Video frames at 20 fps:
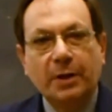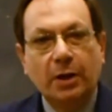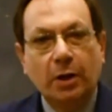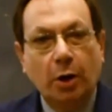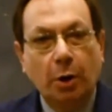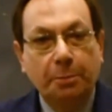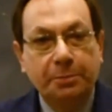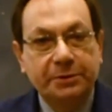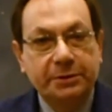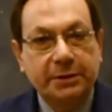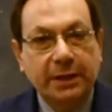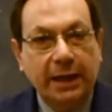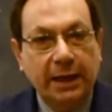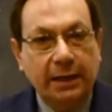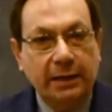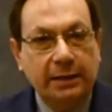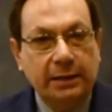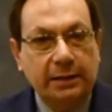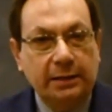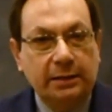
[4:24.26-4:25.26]

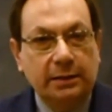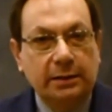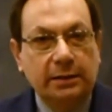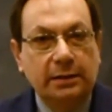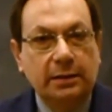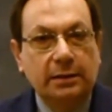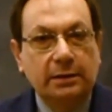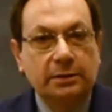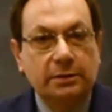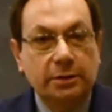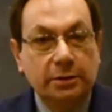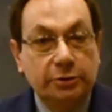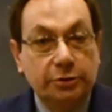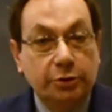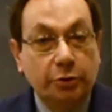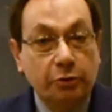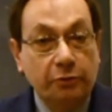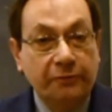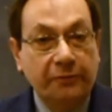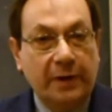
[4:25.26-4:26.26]
obtaining the
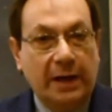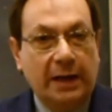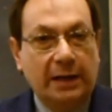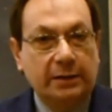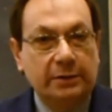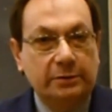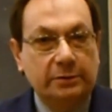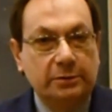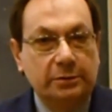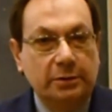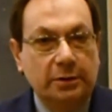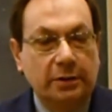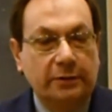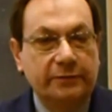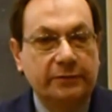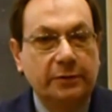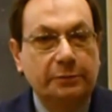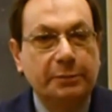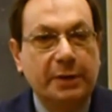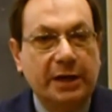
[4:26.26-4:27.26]
true value of
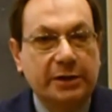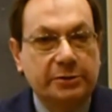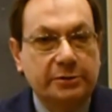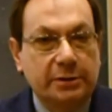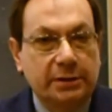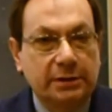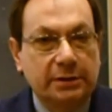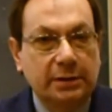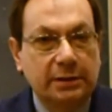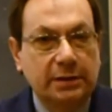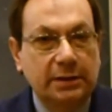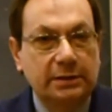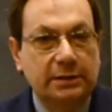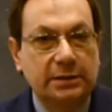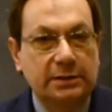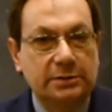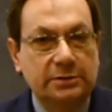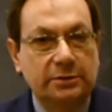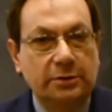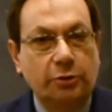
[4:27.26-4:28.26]
the measurement, that
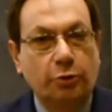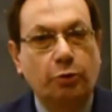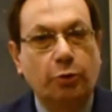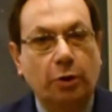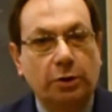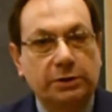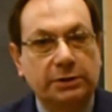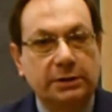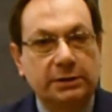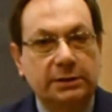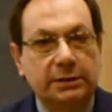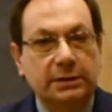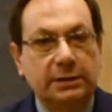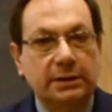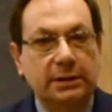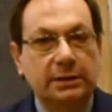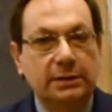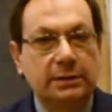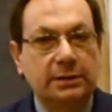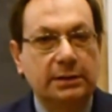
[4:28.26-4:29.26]
is the quantity
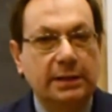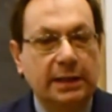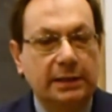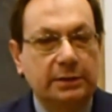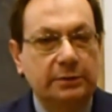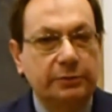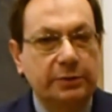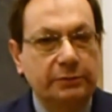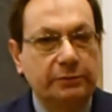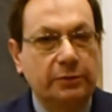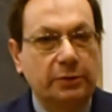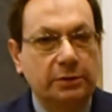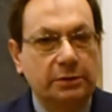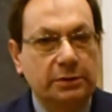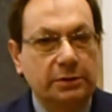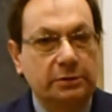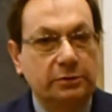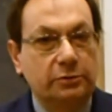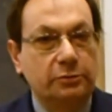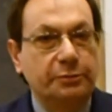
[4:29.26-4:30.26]
that we want
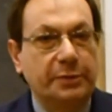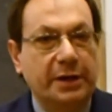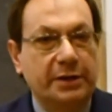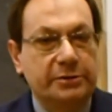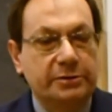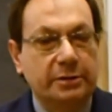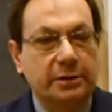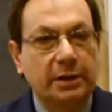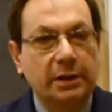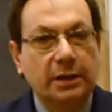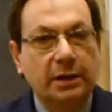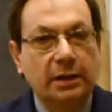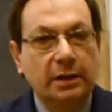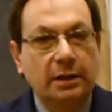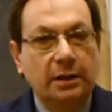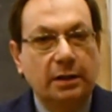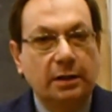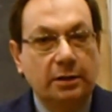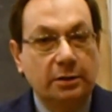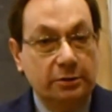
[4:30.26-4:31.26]
to measure.
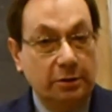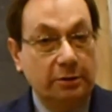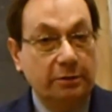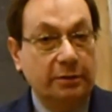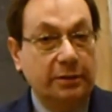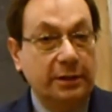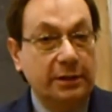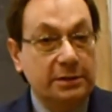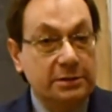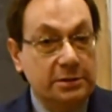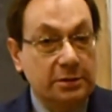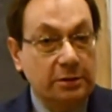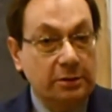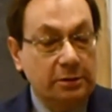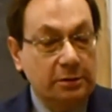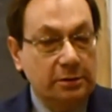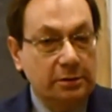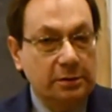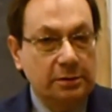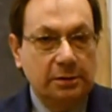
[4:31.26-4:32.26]
You don't think
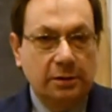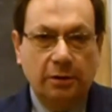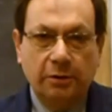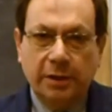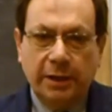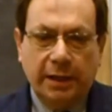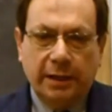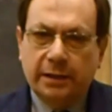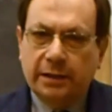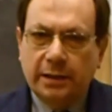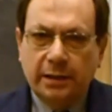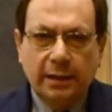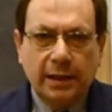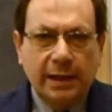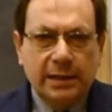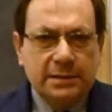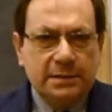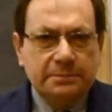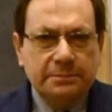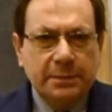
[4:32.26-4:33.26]
so? Okay,
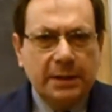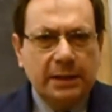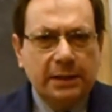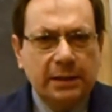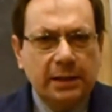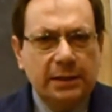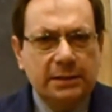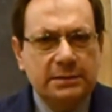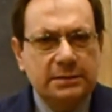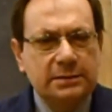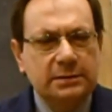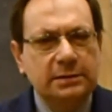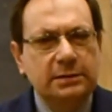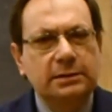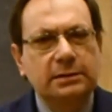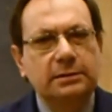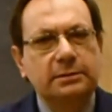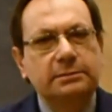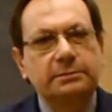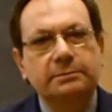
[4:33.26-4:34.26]
let's
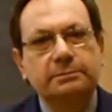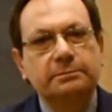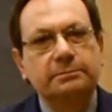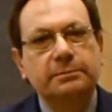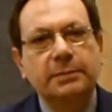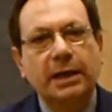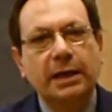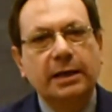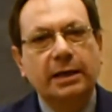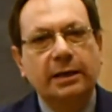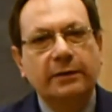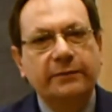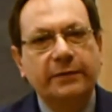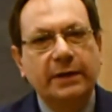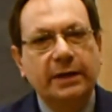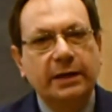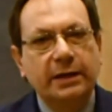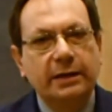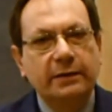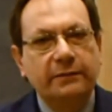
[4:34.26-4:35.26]
make a
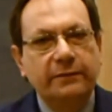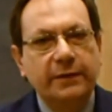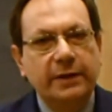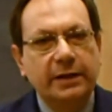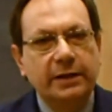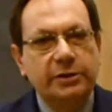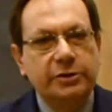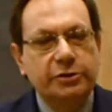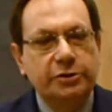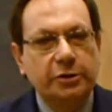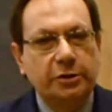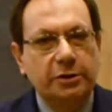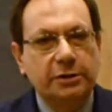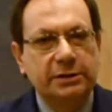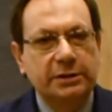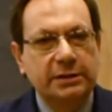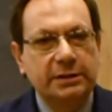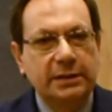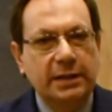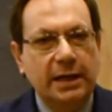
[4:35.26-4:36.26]
very, very short
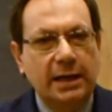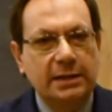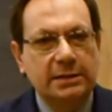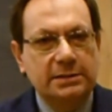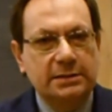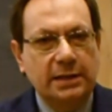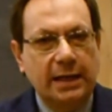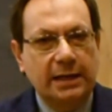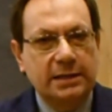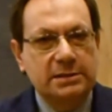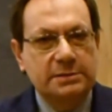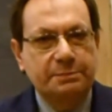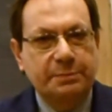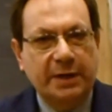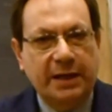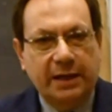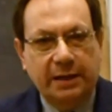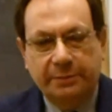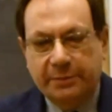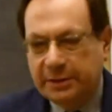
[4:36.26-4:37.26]
and nice
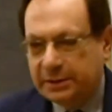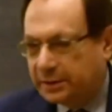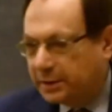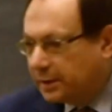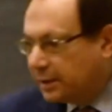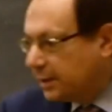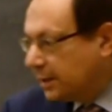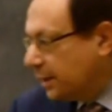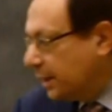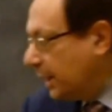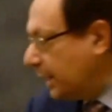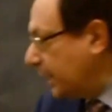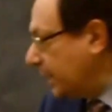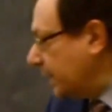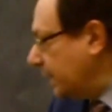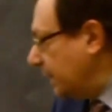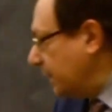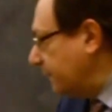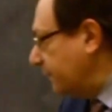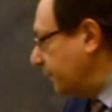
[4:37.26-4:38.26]
experiment. I
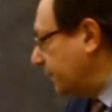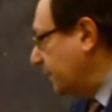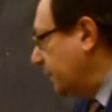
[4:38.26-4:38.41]
have